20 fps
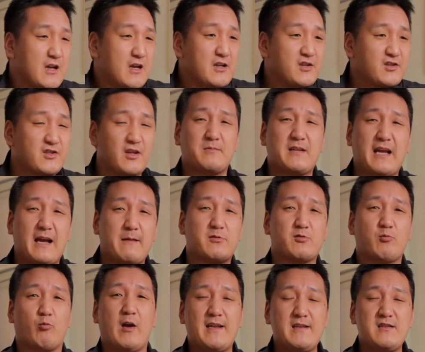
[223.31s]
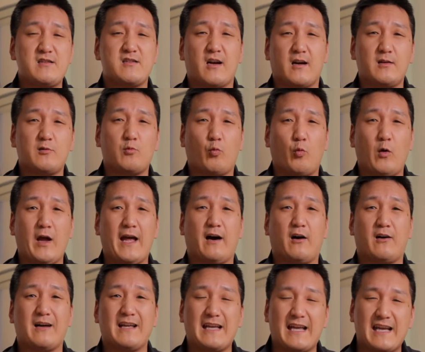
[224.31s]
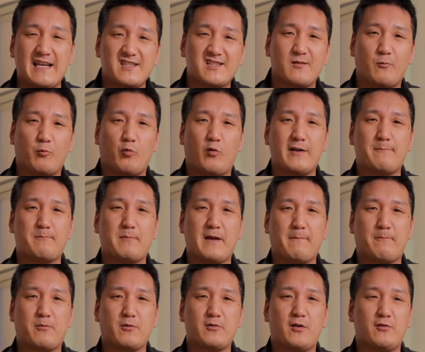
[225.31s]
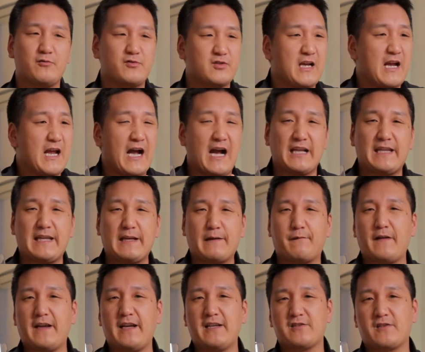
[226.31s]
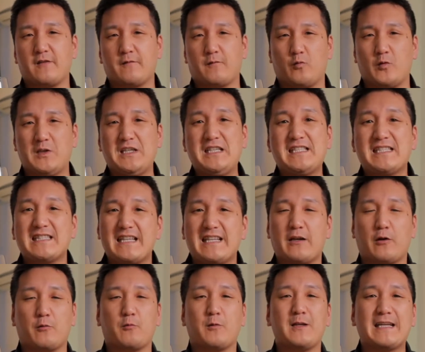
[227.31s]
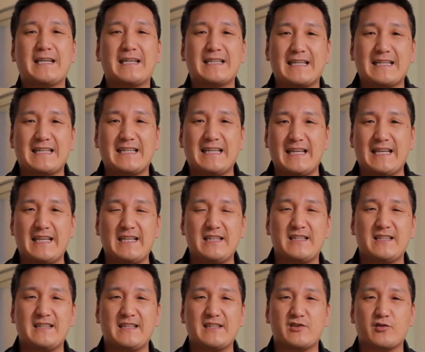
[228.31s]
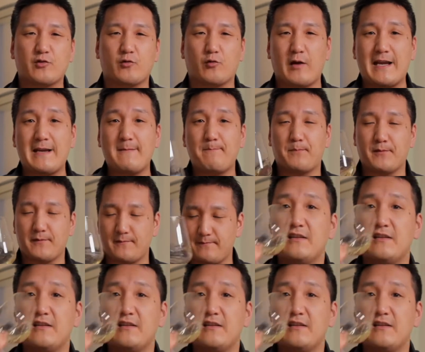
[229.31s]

Sometimes when done well, it has some white pepper notes. I think fans of Riesling are really going to get into this grape.